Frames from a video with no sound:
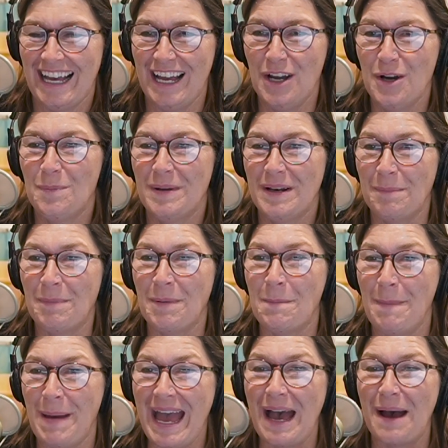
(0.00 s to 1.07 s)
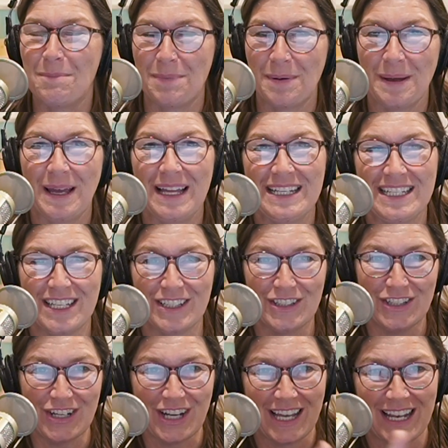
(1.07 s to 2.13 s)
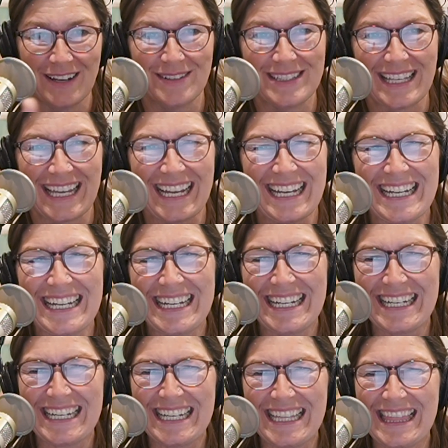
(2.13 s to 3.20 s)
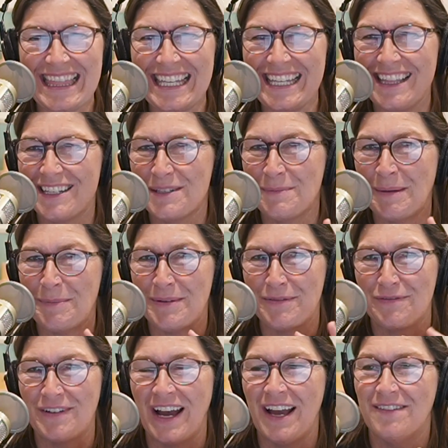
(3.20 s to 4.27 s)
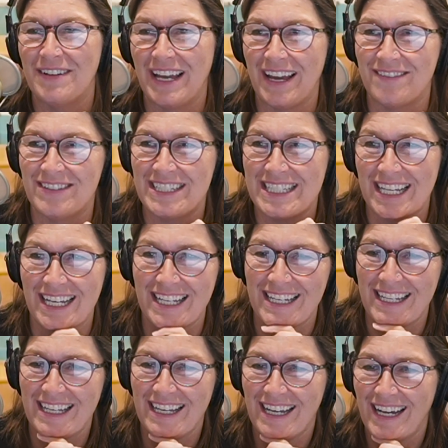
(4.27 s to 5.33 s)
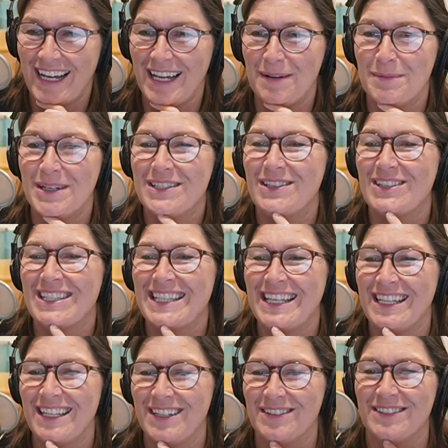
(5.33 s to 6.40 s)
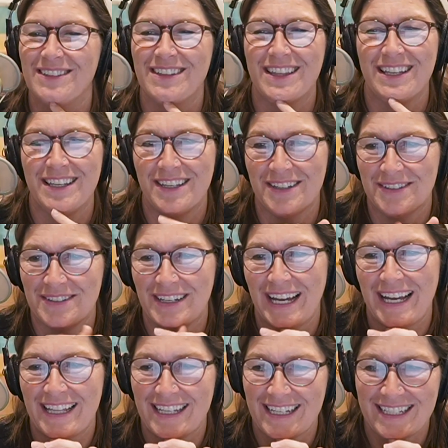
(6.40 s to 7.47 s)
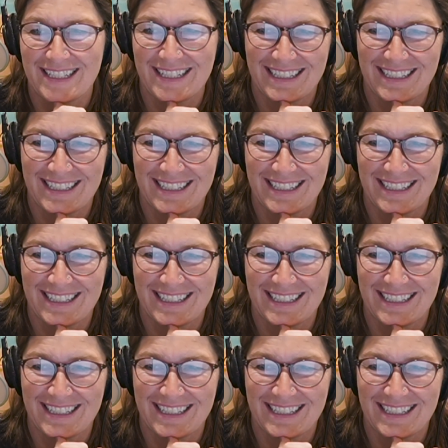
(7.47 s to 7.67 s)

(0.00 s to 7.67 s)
you. I opened up a map to look and I was like, I think there's maybe five I haven't done. I am also slightly older than you, Alex.